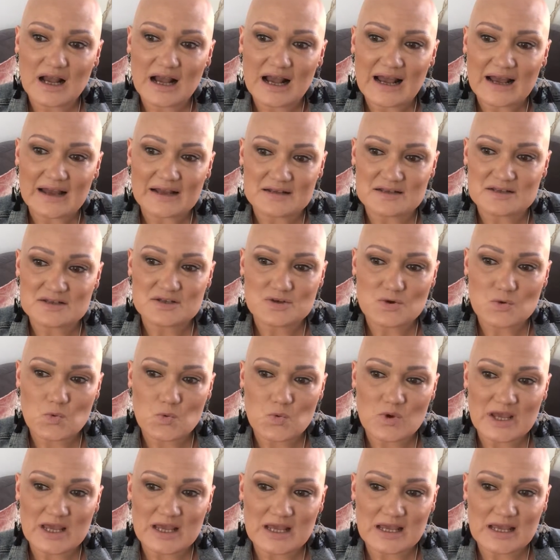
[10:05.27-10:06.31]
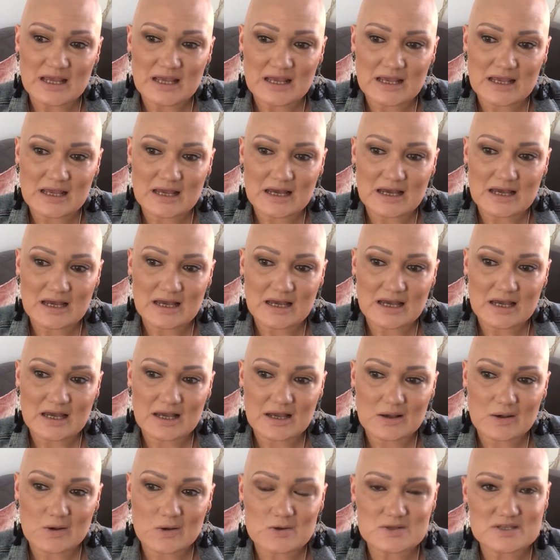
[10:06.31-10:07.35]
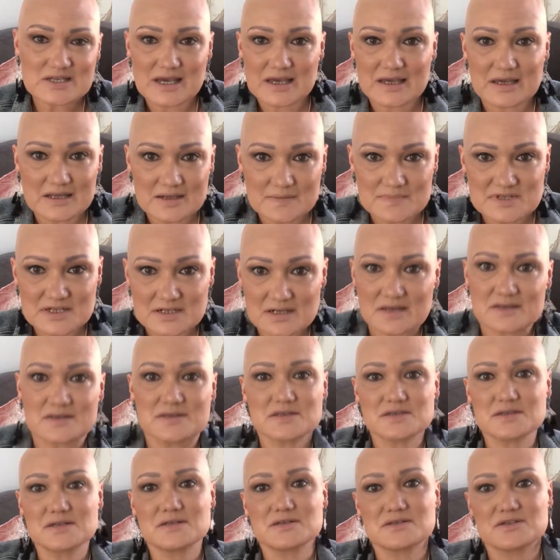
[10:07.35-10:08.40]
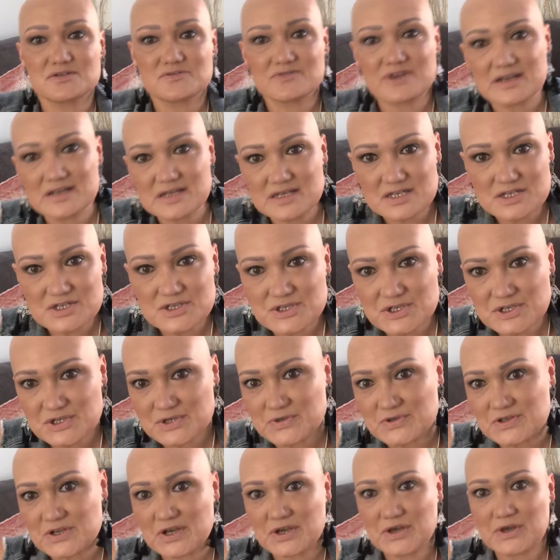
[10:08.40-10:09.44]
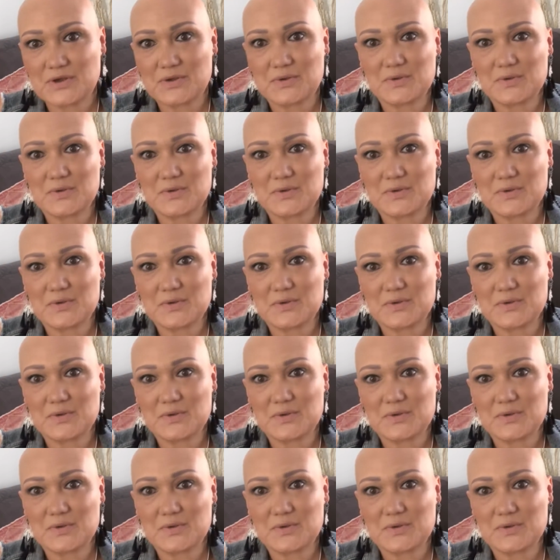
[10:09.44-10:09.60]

And we got taken up to London to Rankin Studio,